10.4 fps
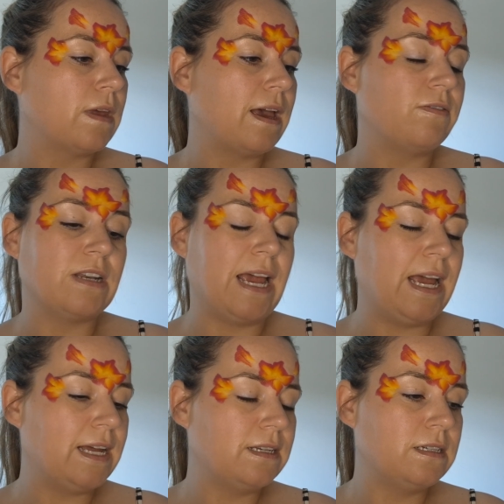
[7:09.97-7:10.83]
have an
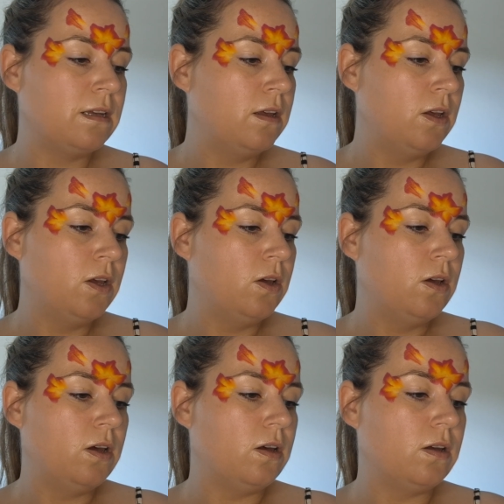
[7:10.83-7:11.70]
ad
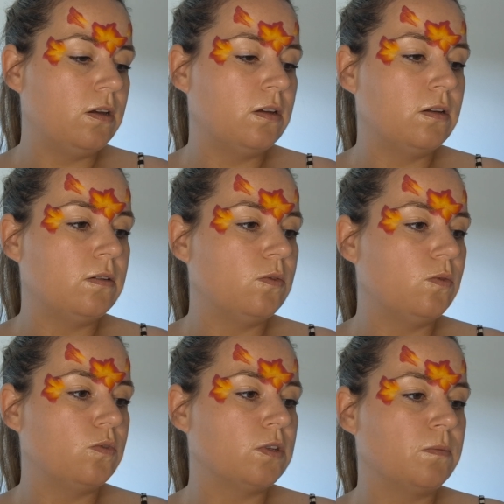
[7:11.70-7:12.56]

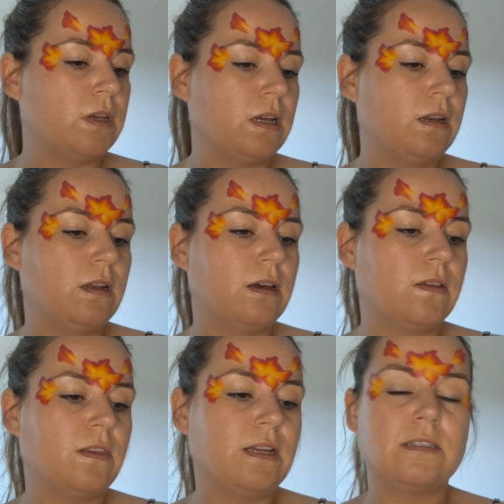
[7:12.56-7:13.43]
or something
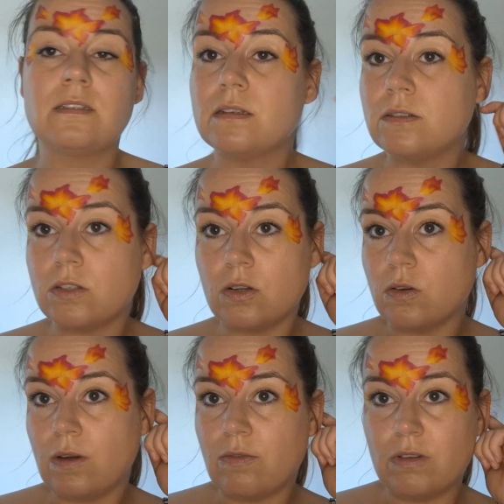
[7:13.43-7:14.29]
like that, so
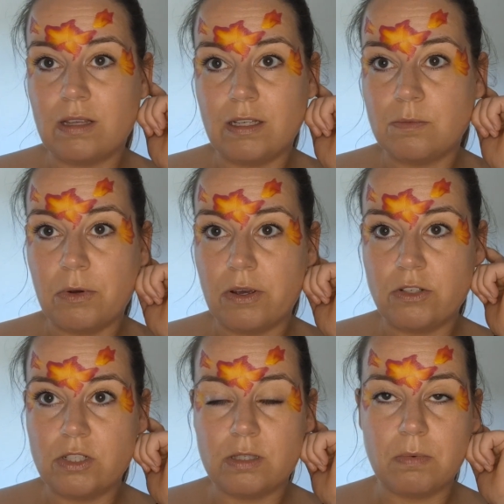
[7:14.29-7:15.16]
everything is
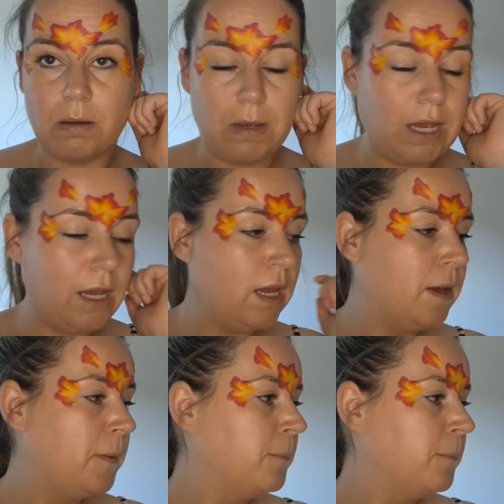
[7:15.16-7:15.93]
purchased by me.